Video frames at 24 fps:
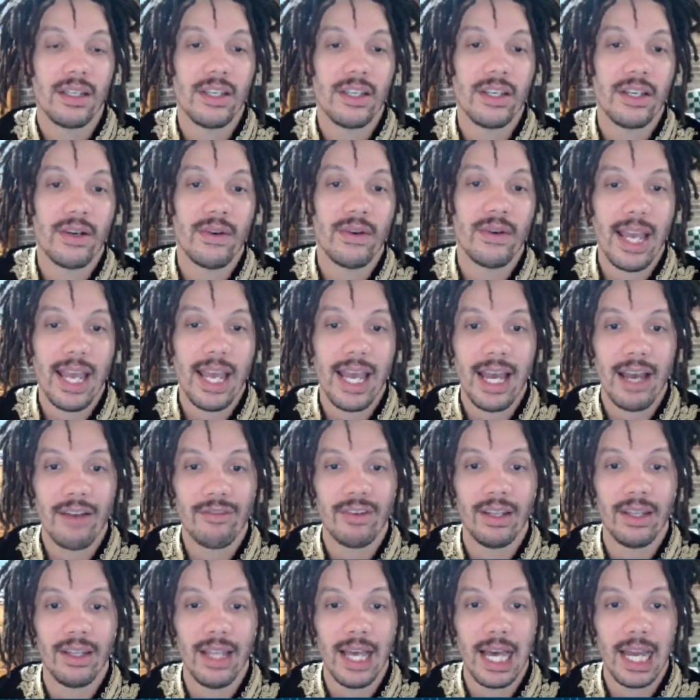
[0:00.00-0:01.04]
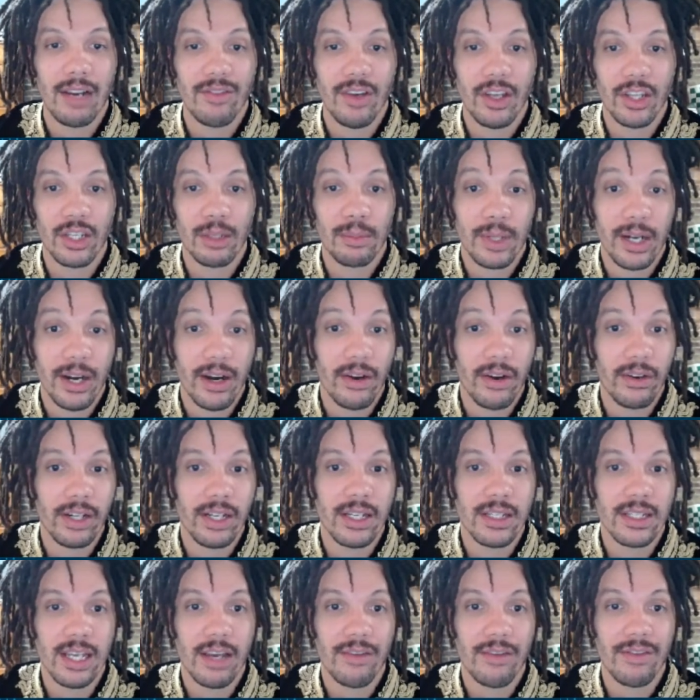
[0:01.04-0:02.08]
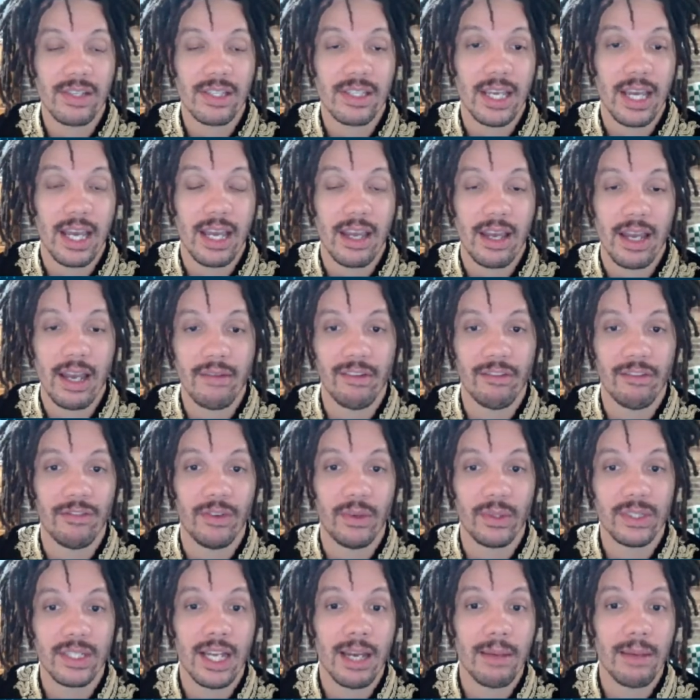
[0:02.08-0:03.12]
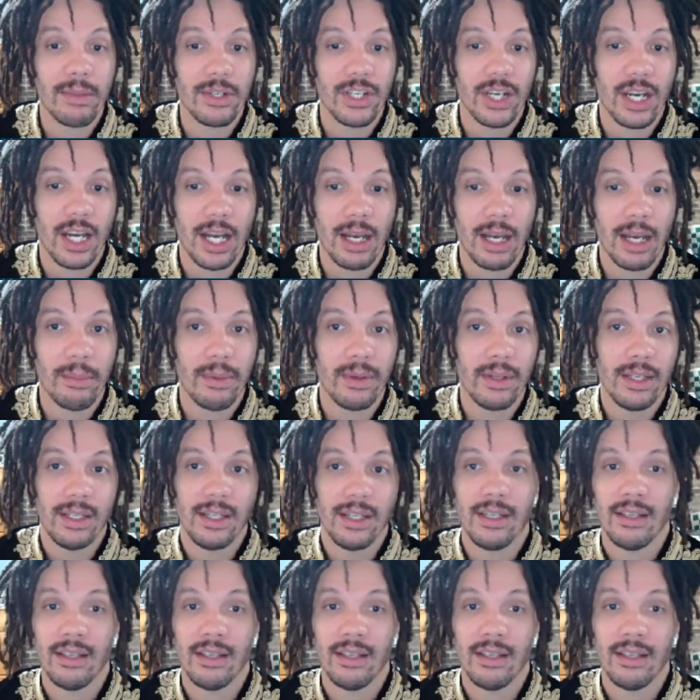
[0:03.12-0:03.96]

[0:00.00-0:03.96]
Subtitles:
I have a lot of other priorities. Obviously, I have a full-time job.